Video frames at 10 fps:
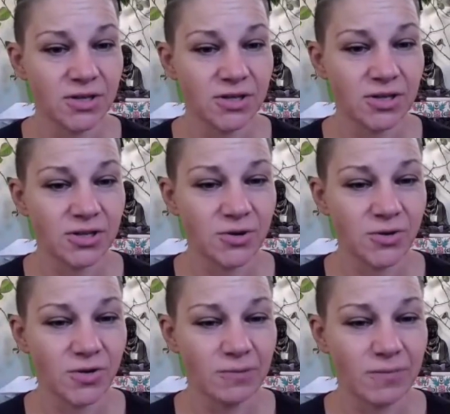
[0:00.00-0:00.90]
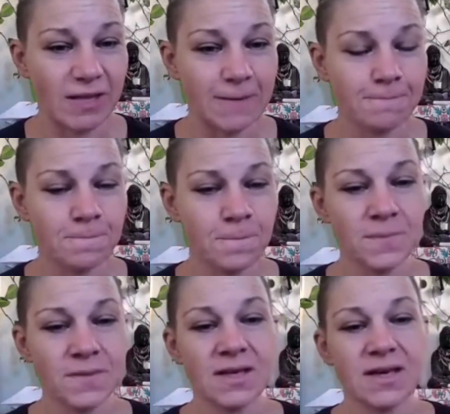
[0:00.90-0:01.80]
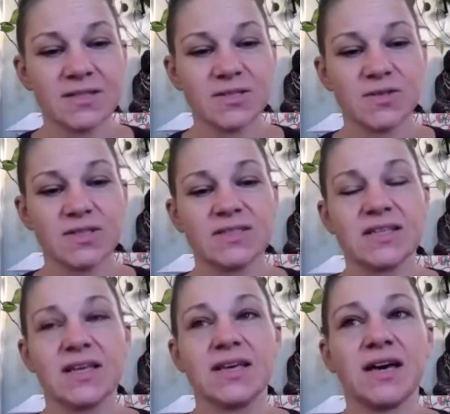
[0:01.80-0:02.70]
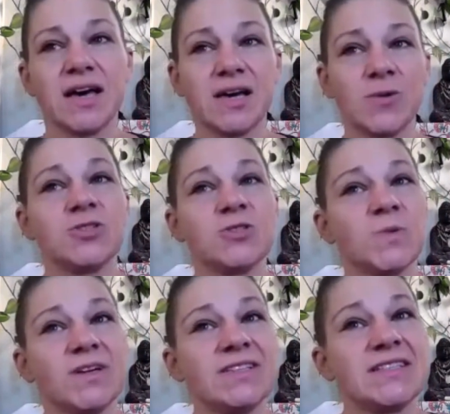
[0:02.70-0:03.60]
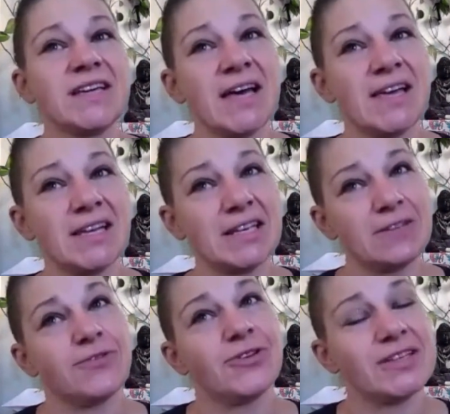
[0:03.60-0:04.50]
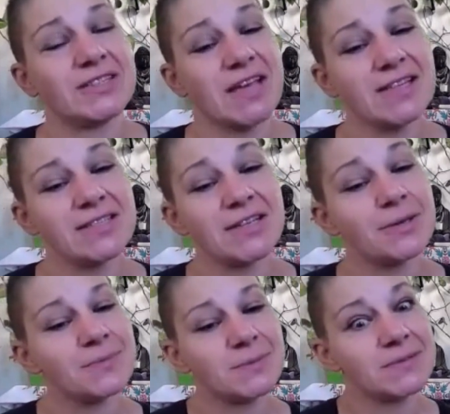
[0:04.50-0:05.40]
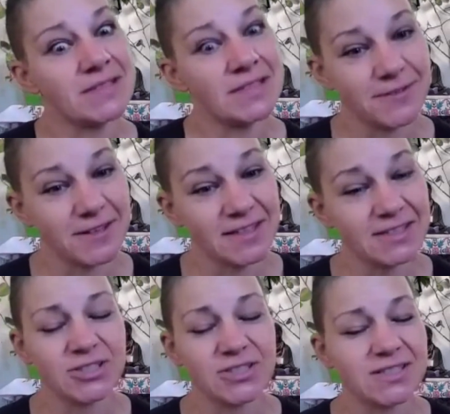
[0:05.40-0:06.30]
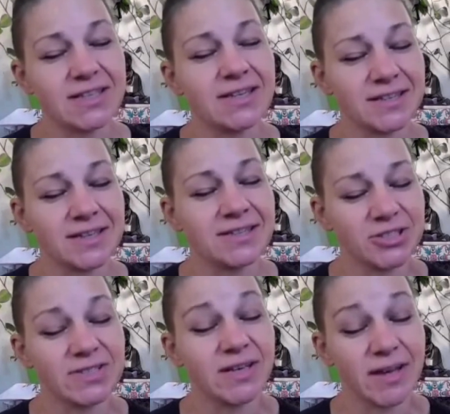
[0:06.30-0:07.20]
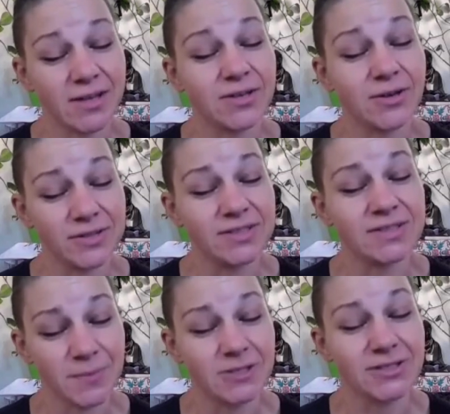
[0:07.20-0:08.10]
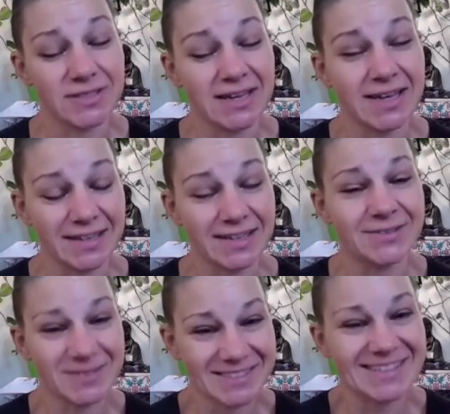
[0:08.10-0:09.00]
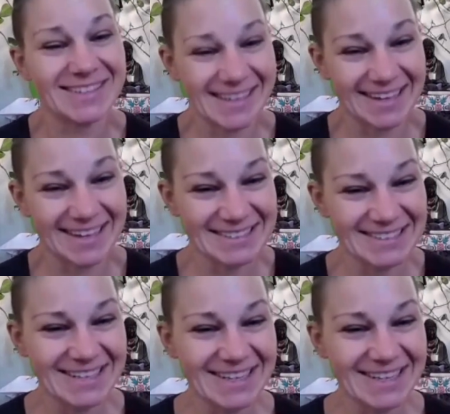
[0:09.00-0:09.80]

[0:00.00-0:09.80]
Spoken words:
You know what I mean? And so I was like, I just wanted to kind of give you guys a heads up specifically. She's like, I know, especially Danny. I was like, yes.